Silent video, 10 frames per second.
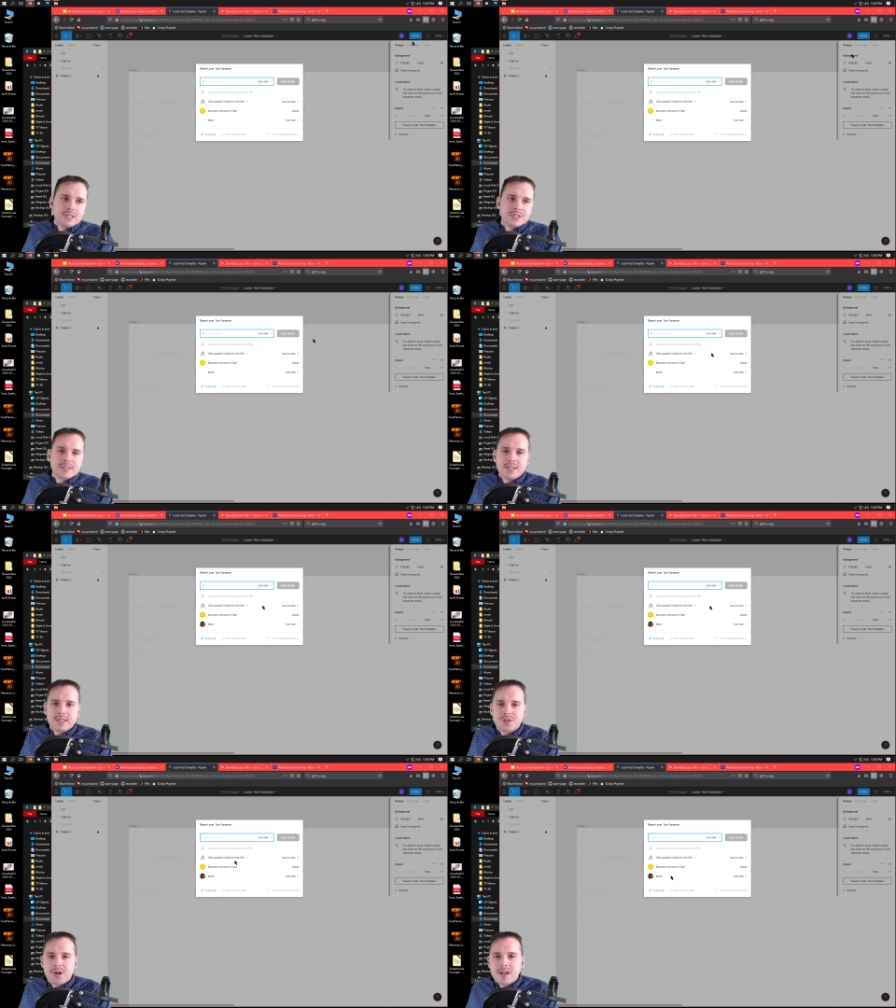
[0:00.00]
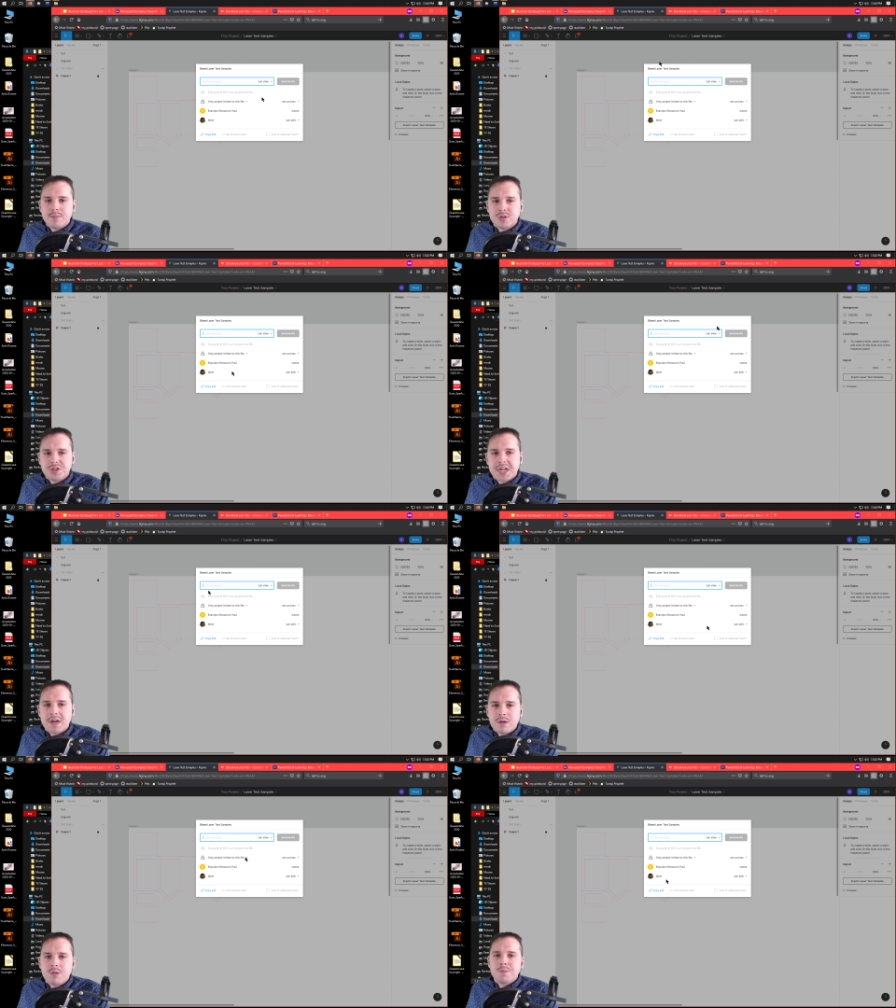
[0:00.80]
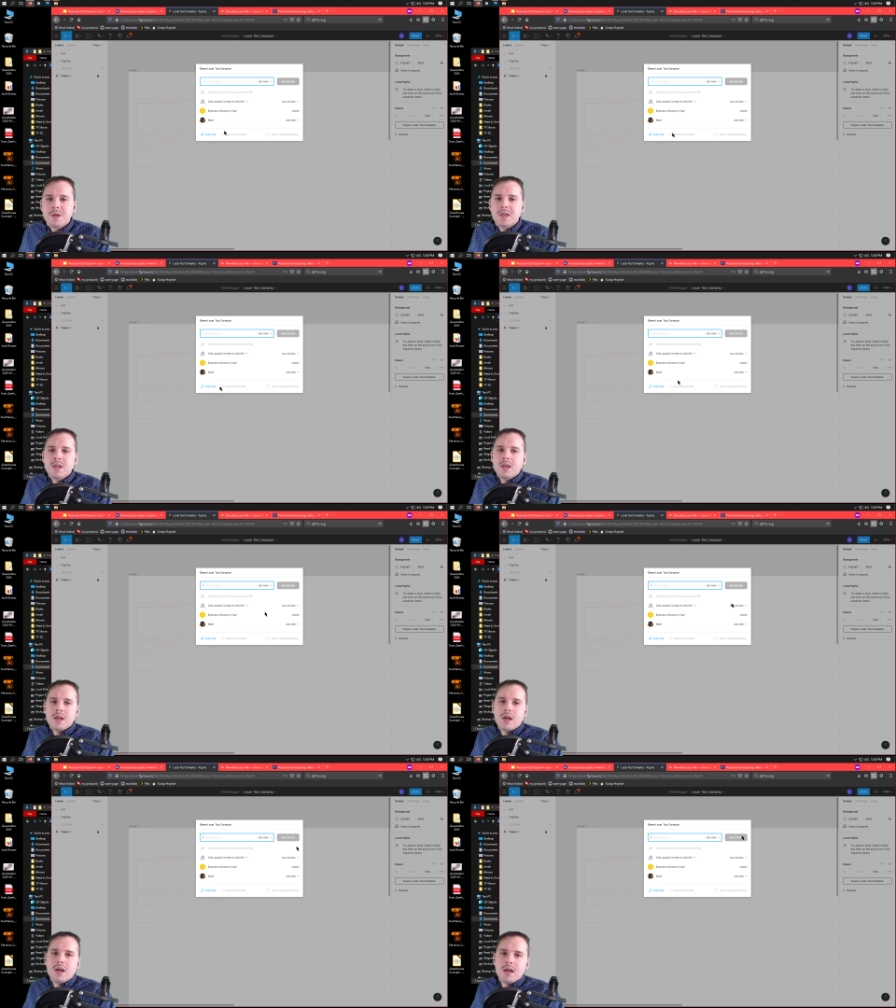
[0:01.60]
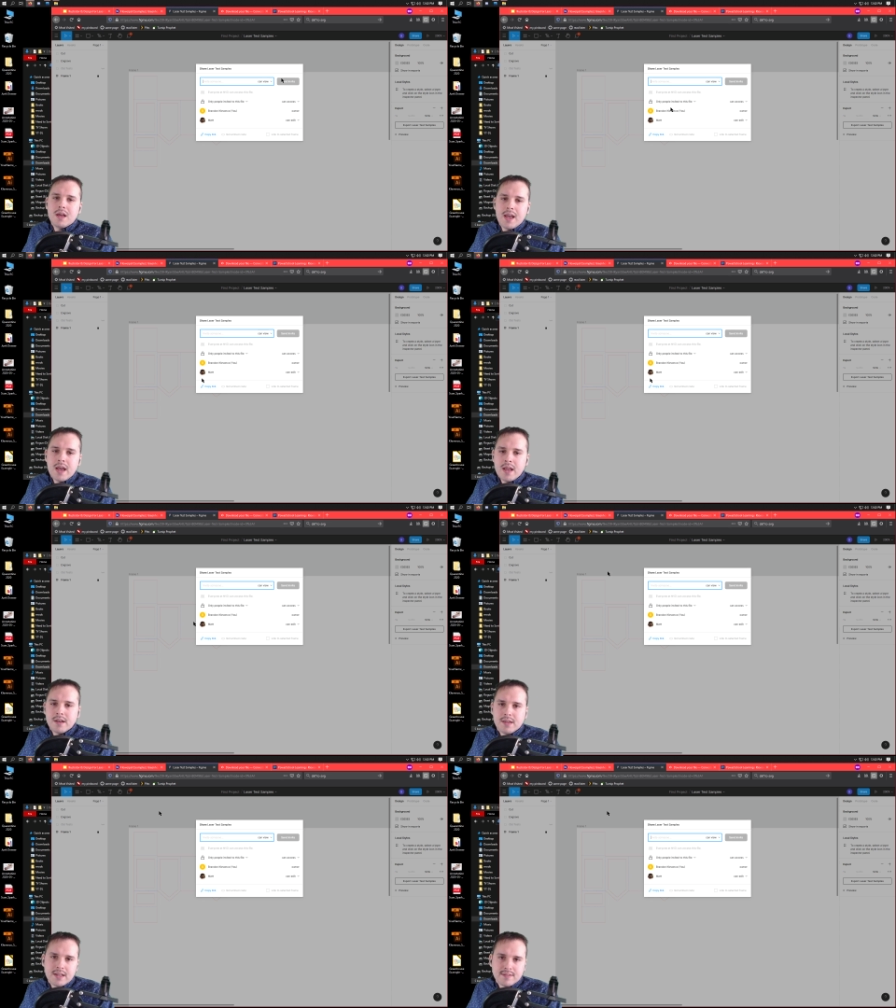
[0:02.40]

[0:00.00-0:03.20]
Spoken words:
just like straight up share it with me, and it's